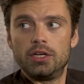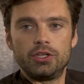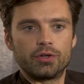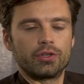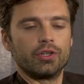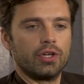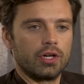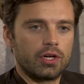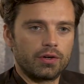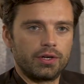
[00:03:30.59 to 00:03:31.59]
your
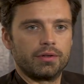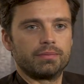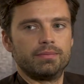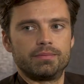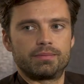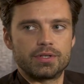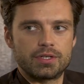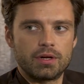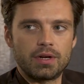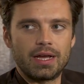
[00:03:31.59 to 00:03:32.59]
look or your
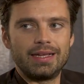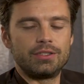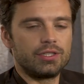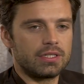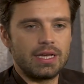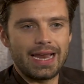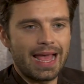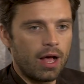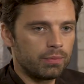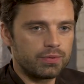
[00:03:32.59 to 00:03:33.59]
persona, it just it
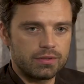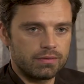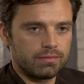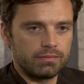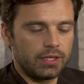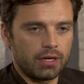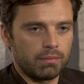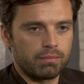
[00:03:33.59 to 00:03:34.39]
helps you know,